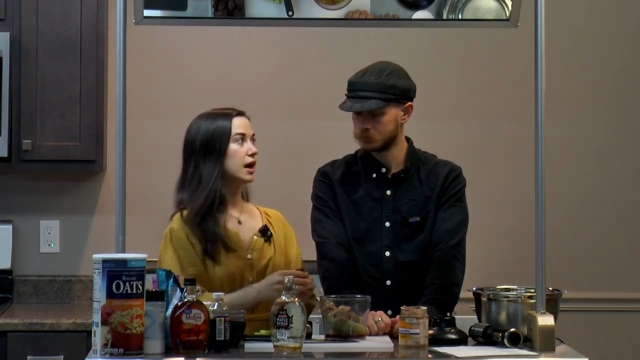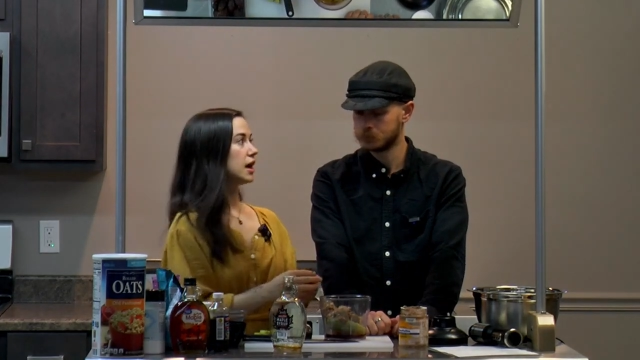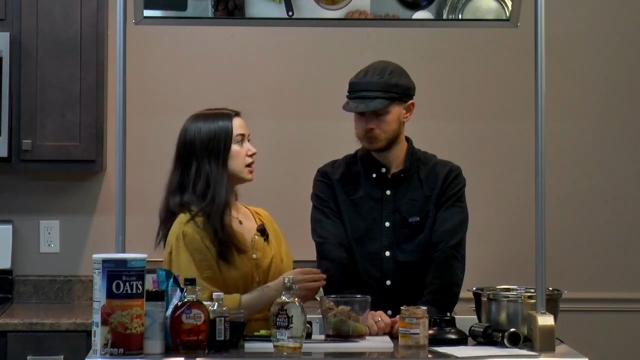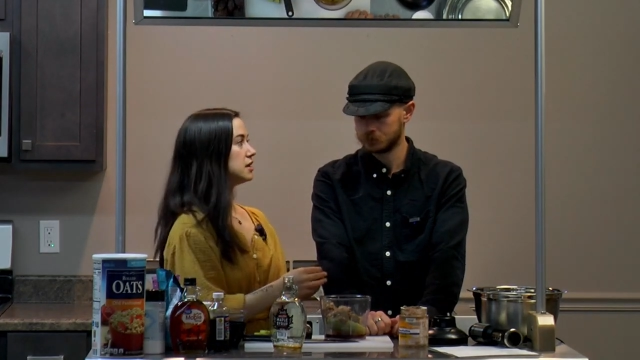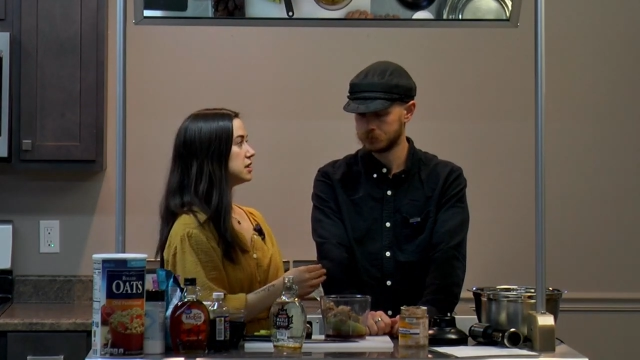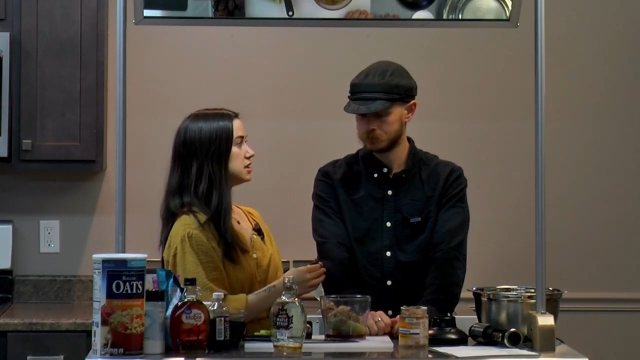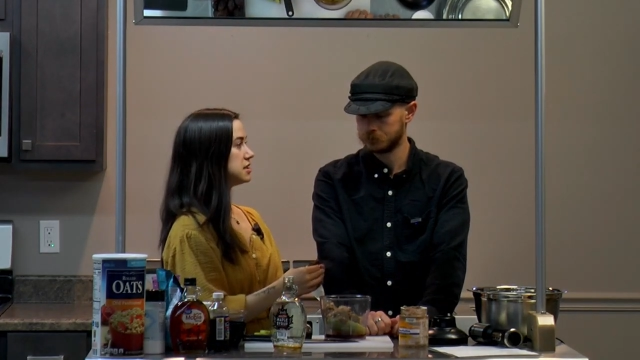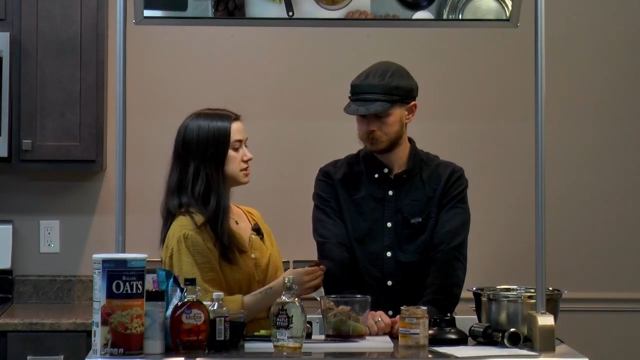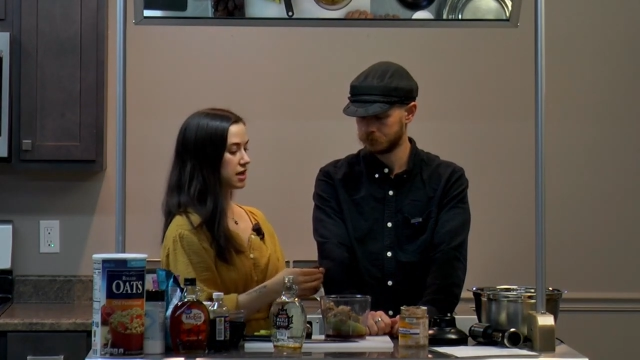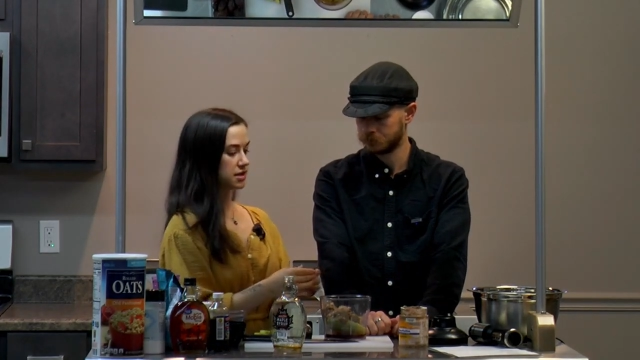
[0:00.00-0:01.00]
Speaker 1: and
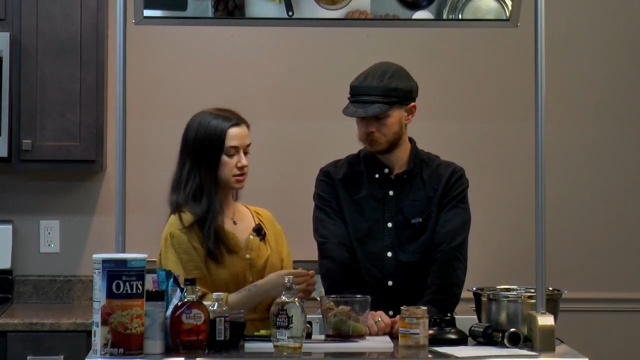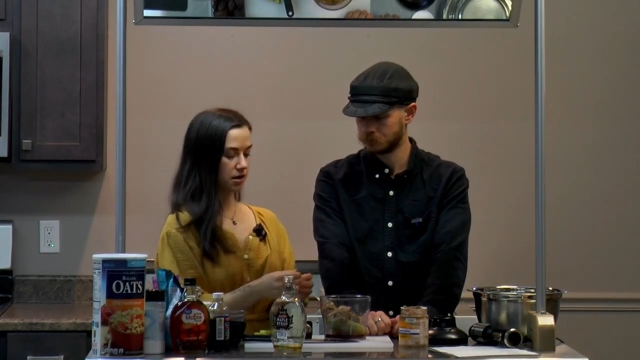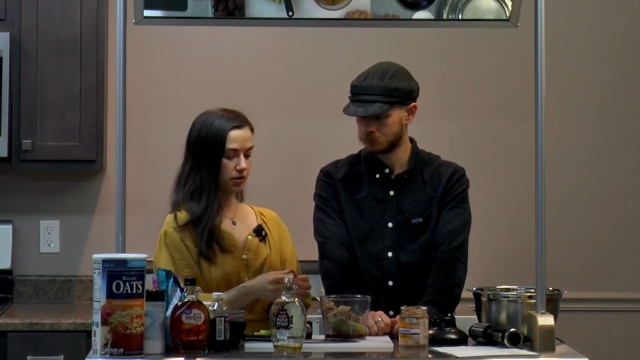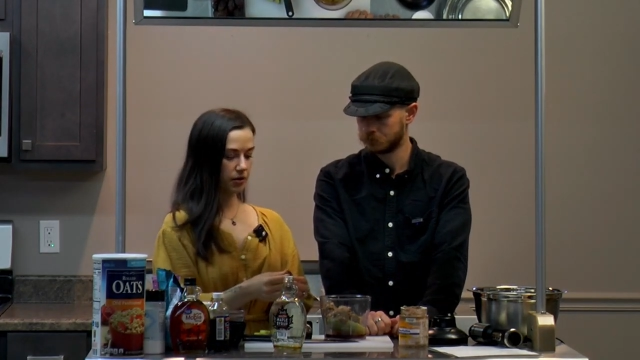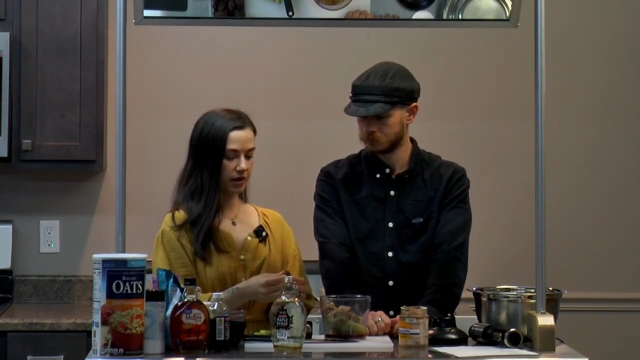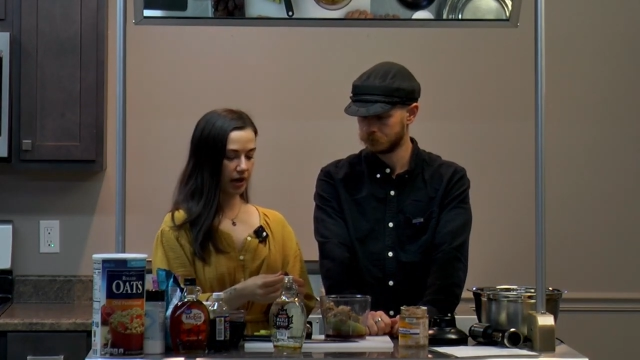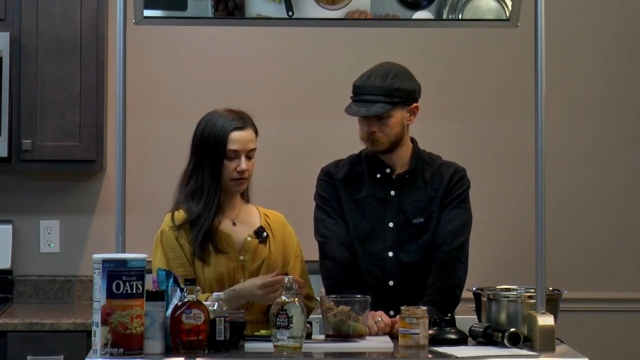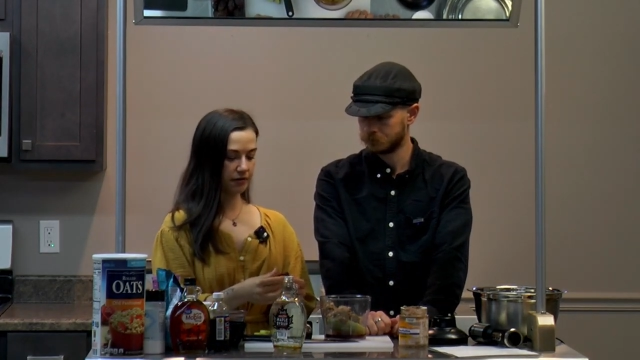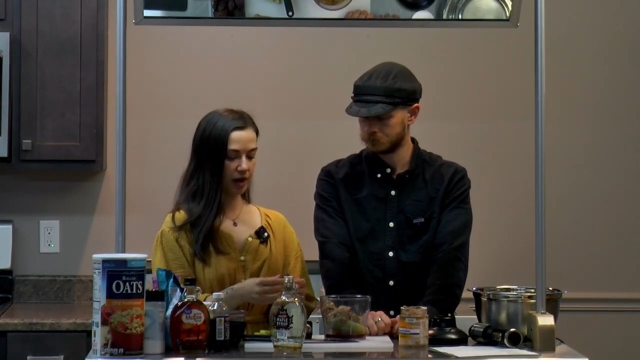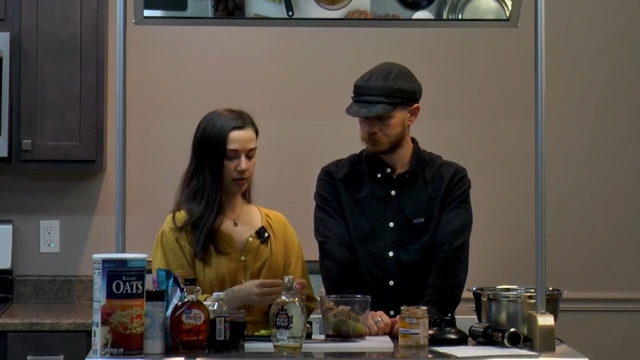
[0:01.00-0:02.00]
these dates are going to
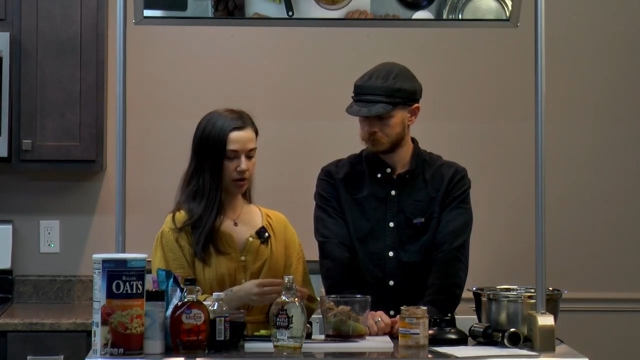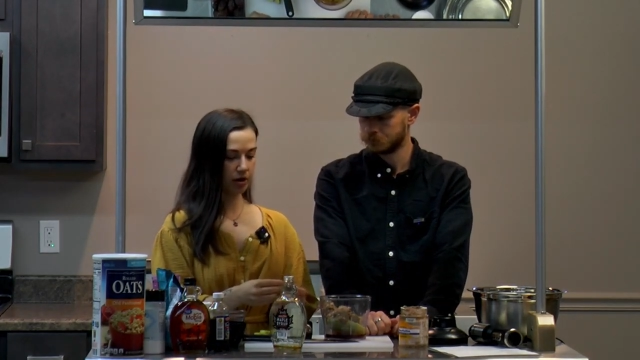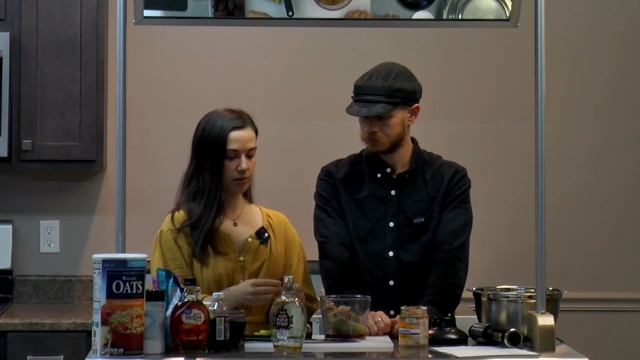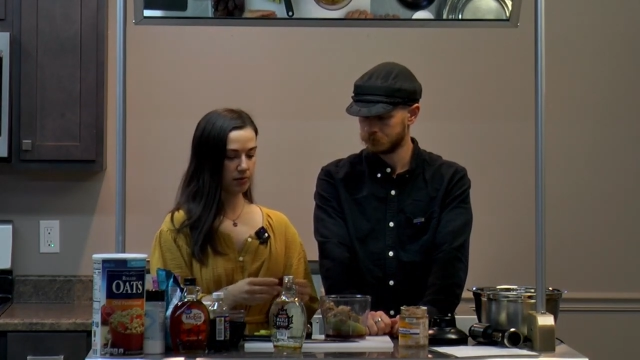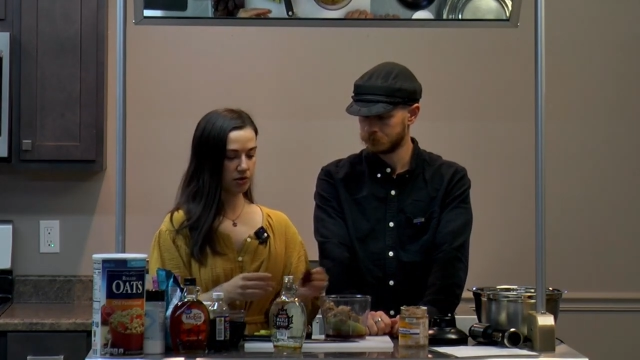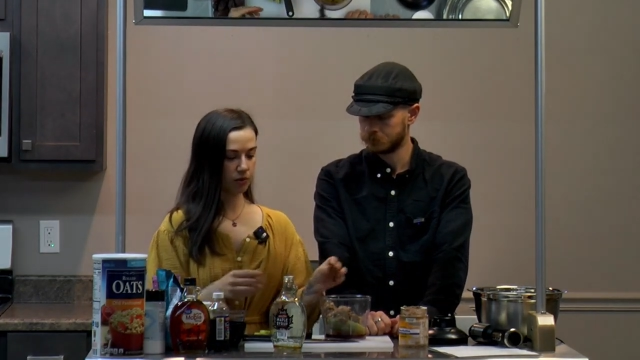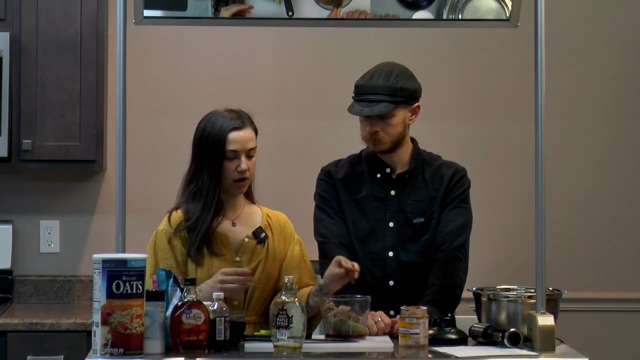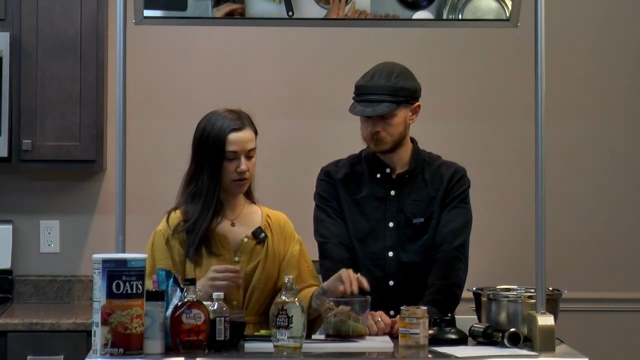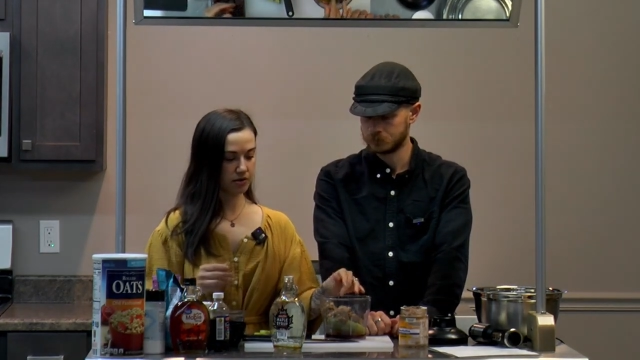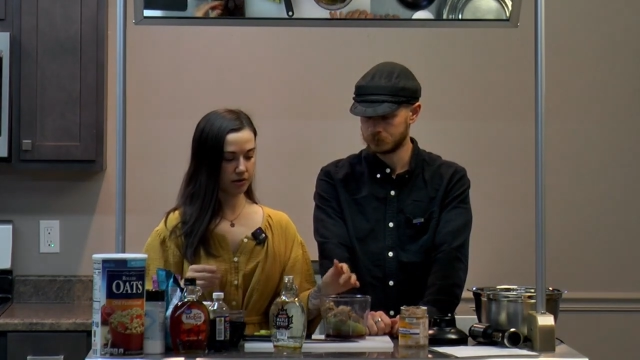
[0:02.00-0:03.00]
have fiber in them as
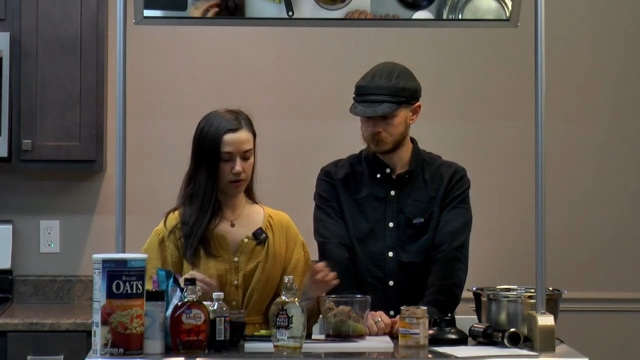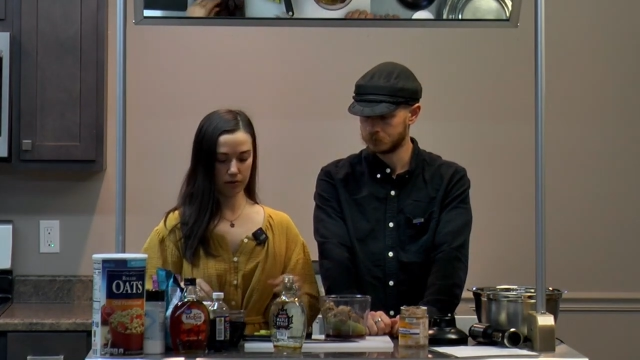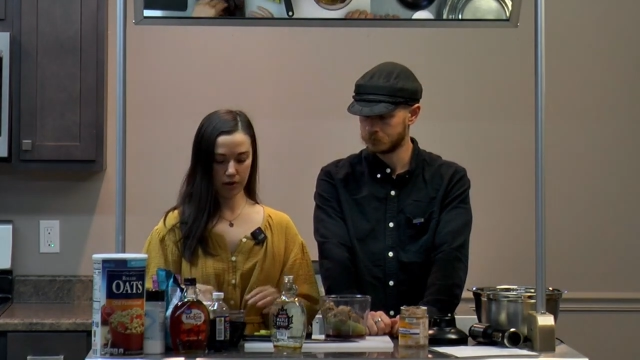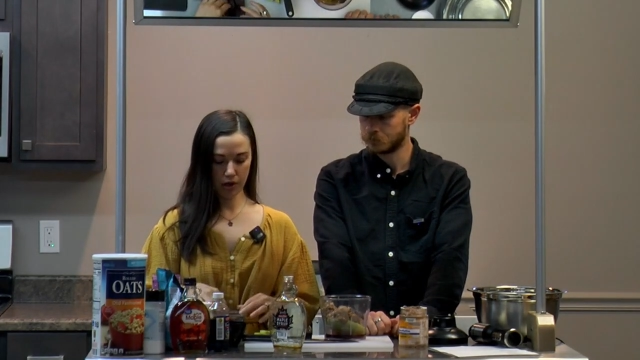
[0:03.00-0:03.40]
well. So